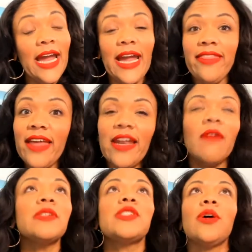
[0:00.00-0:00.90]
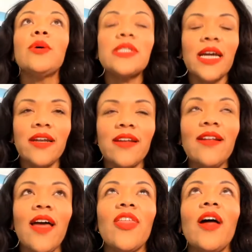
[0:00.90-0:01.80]
and then I was so excited.
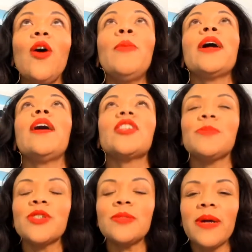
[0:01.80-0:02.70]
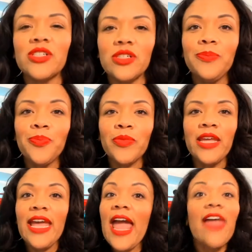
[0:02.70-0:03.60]
I thought, oh my gosh, I'm so special.
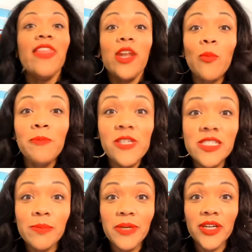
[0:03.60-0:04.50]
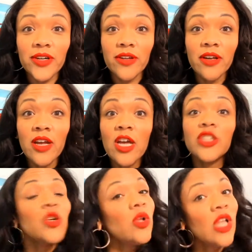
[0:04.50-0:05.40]
And then it disappeared.
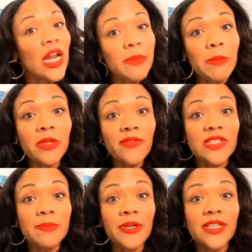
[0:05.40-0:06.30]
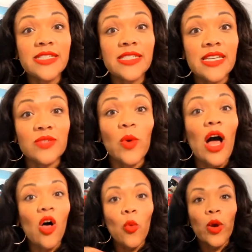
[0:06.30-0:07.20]
So a lot of people have experienced this as
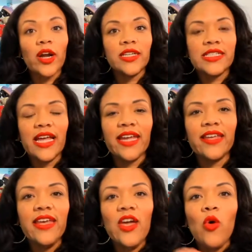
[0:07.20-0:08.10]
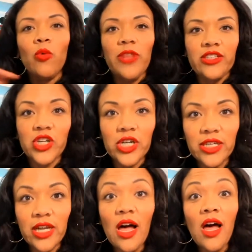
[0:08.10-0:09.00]
well, where it's like they turned
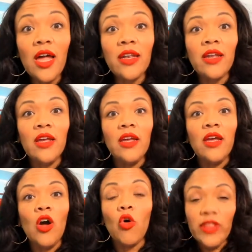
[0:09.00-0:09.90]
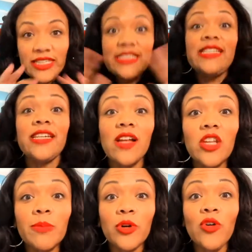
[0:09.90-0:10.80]
it on, or they see it on
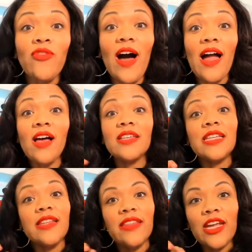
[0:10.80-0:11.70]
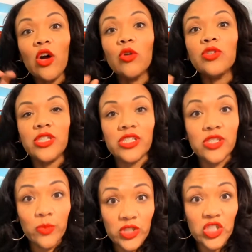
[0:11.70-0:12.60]
their profiles, and then they go to
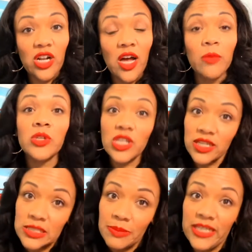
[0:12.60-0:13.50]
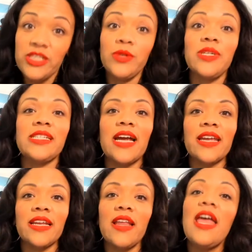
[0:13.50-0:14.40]
switch it on, which I'll explain to you in a
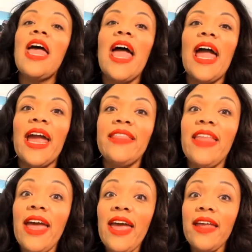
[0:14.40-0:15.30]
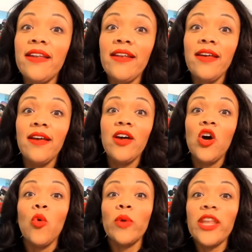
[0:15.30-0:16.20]
second. And then
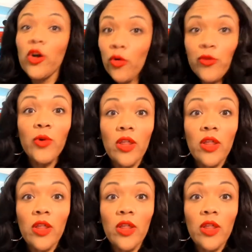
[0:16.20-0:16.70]
when they go through